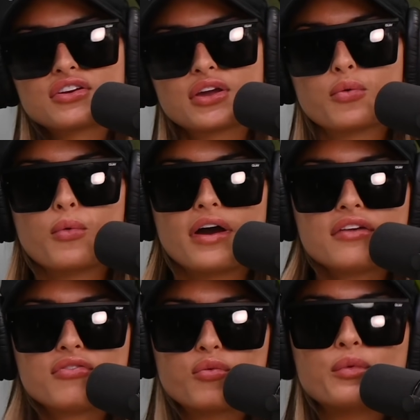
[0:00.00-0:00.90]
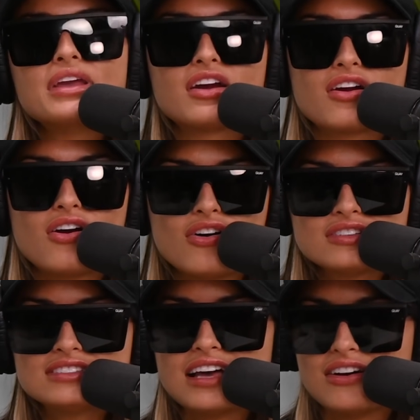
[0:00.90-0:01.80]
You're like, what if we are all
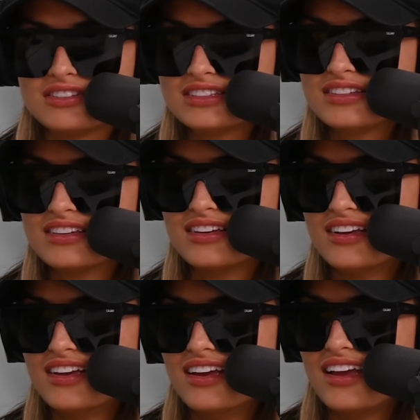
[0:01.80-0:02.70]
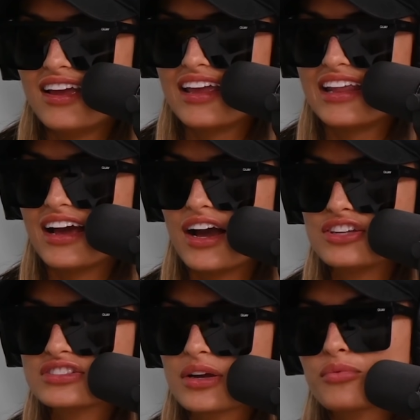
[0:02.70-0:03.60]
cells and
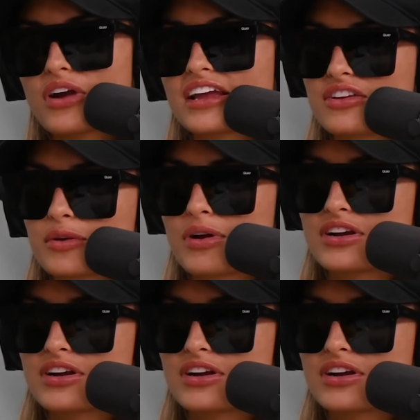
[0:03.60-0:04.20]
just a regular person?